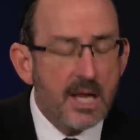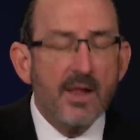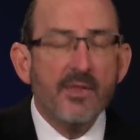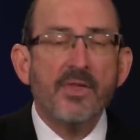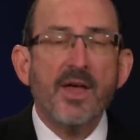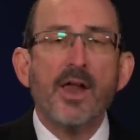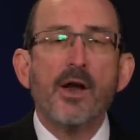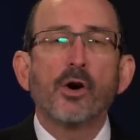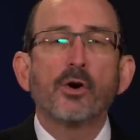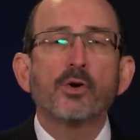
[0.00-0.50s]

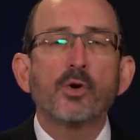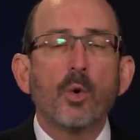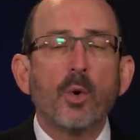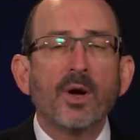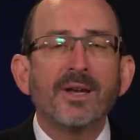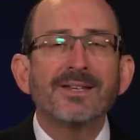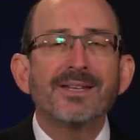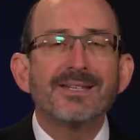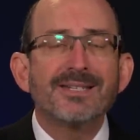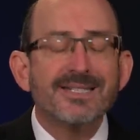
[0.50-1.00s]
that are
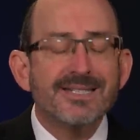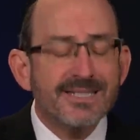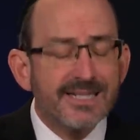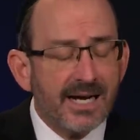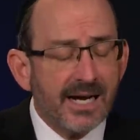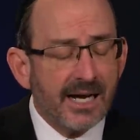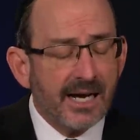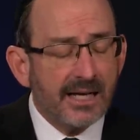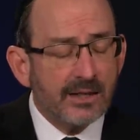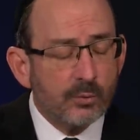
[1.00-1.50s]
going to
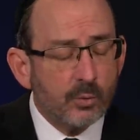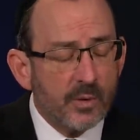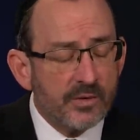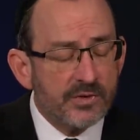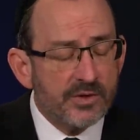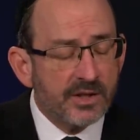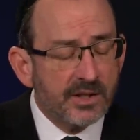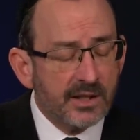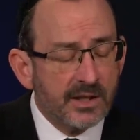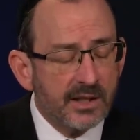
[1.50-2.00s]
side
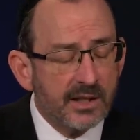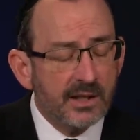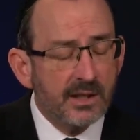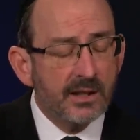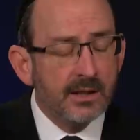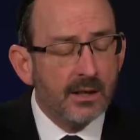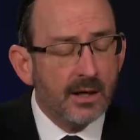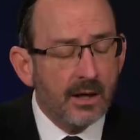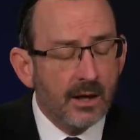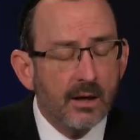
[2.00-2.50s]
with the
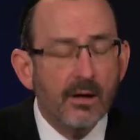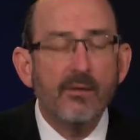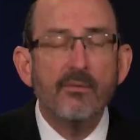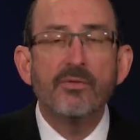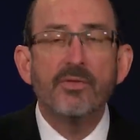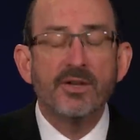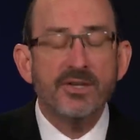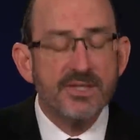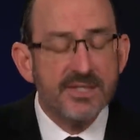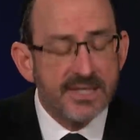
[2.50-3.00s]
king
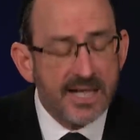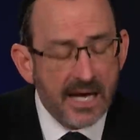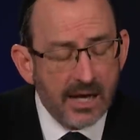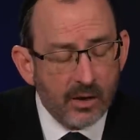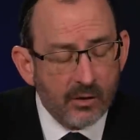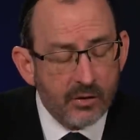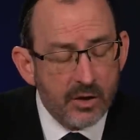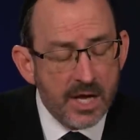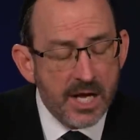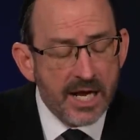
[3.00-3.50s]
of the
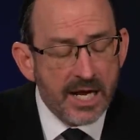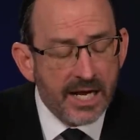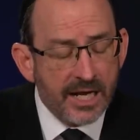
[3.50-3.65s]
south